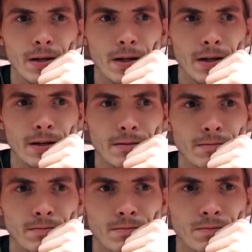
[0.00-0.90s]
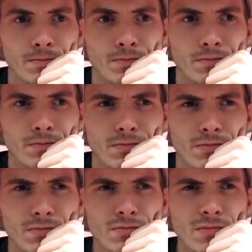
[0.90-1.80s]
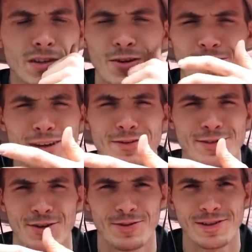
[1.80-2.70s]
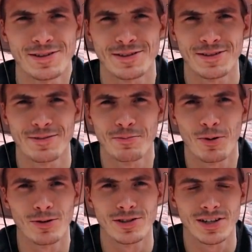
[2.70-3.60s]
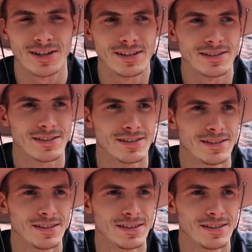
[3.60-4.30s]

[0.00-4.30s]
Um, you know, life isn't always a bowl of cherries.